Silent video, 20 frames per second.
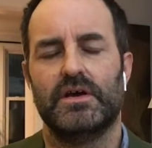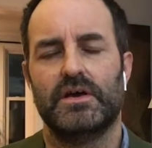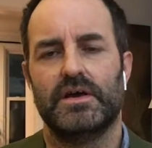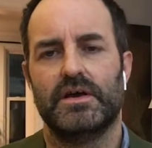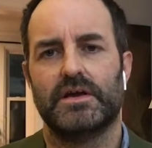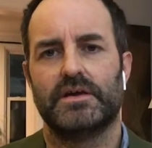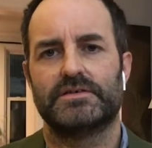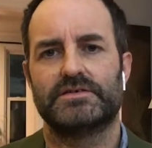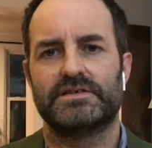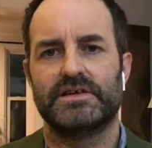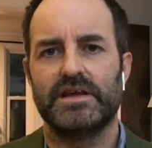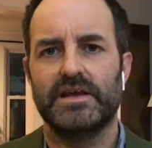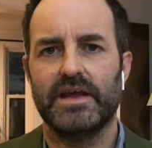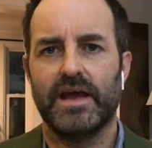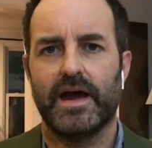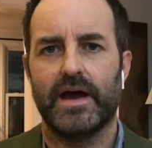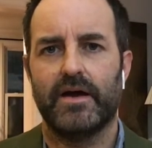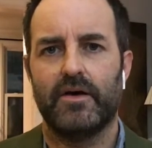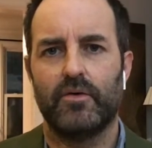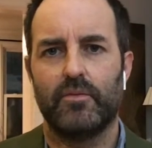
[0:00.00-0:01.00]
see
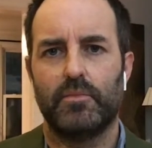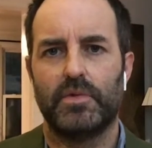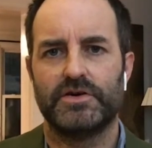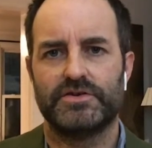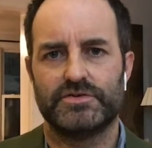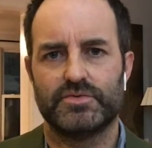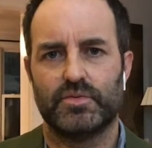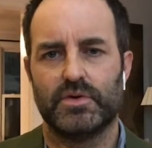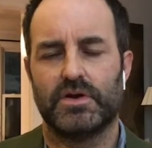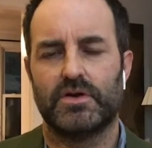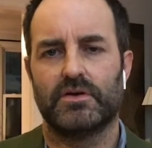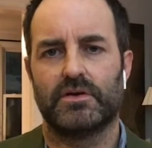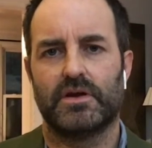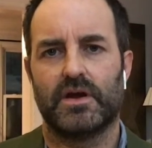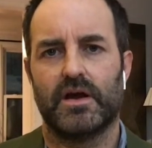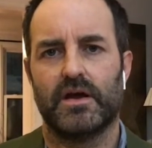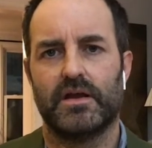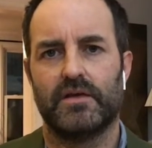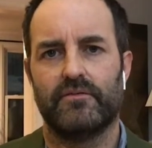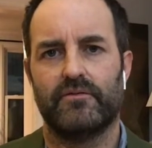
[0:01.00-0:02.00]
how much we could kind
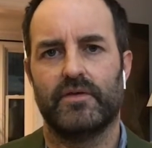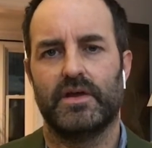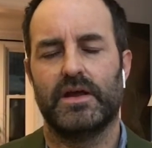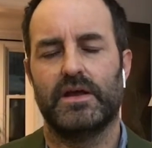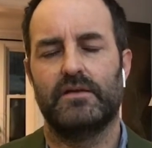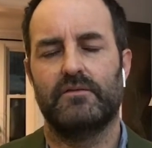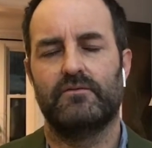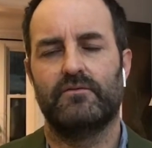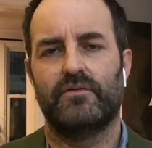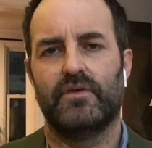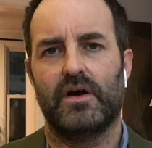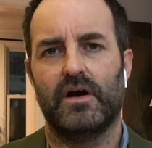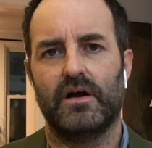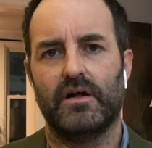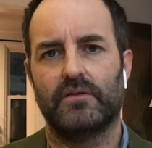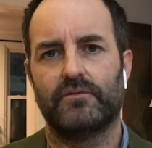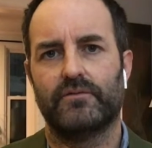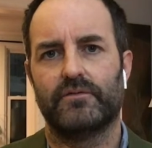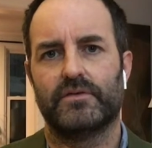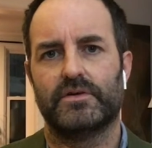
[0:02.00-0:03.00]
of involve
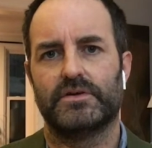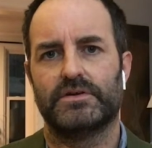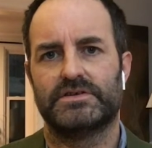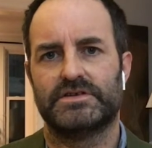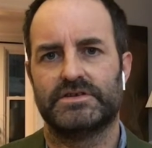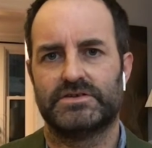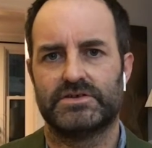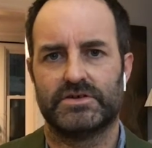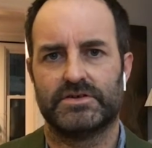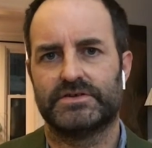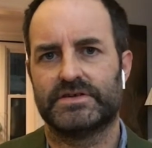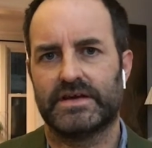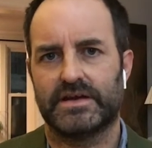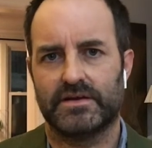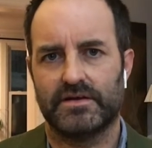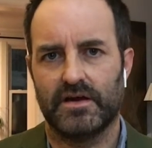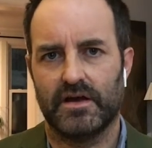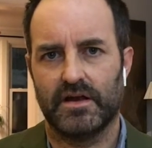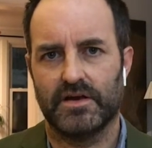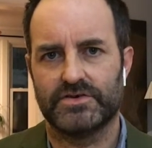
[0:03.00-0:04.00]
digital
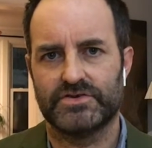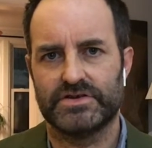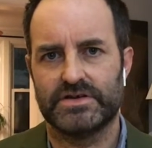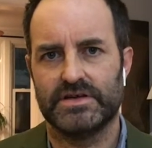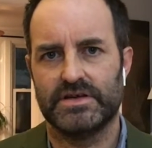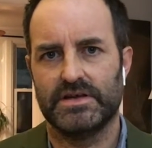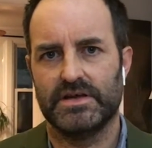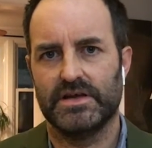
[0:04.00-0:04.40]
technology